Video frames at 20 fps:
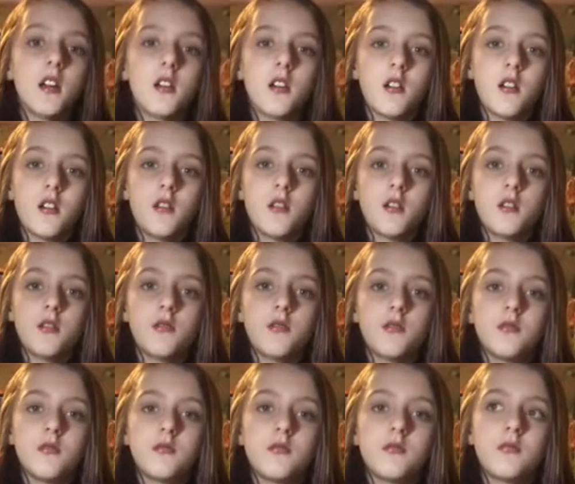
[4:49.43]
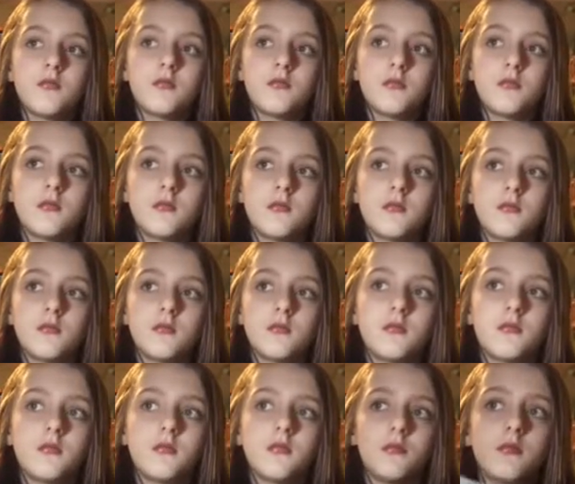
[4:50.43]

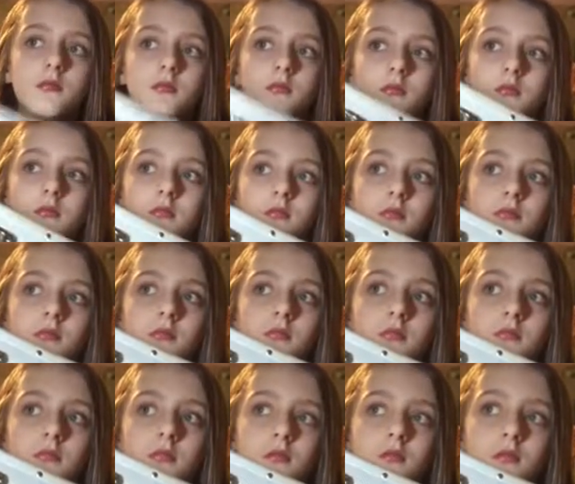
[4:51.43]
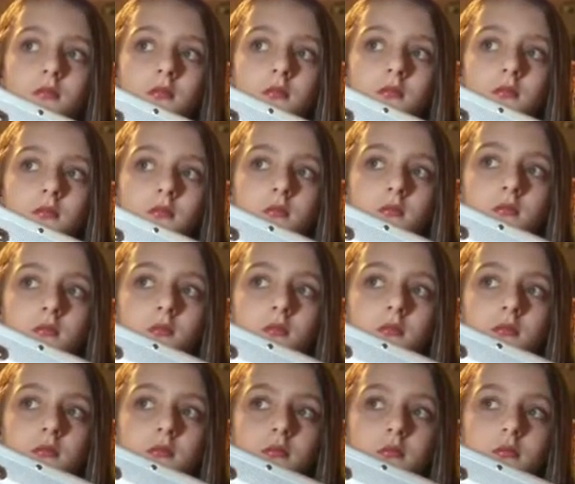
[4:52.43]

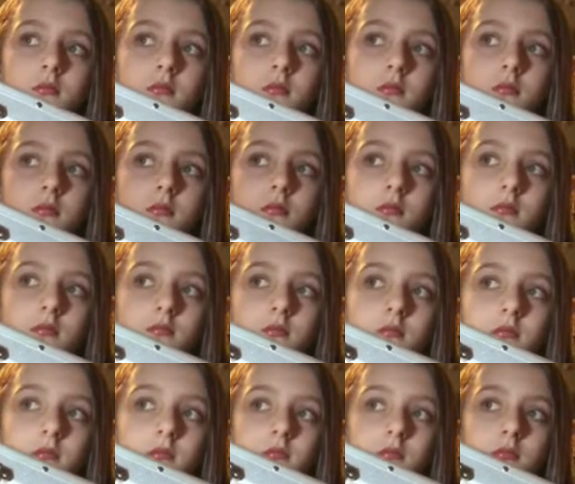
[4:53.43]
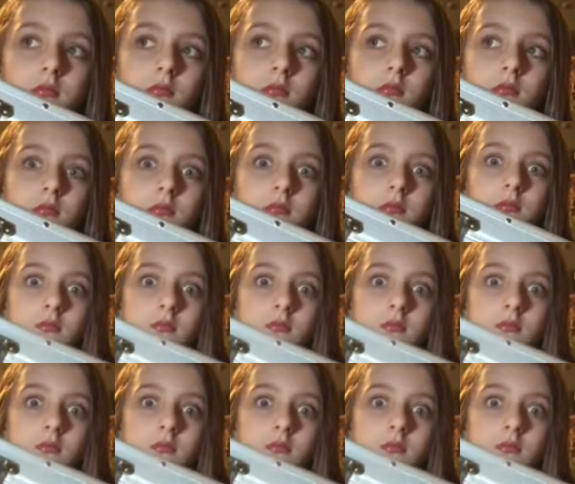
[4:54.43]
Nothing is said.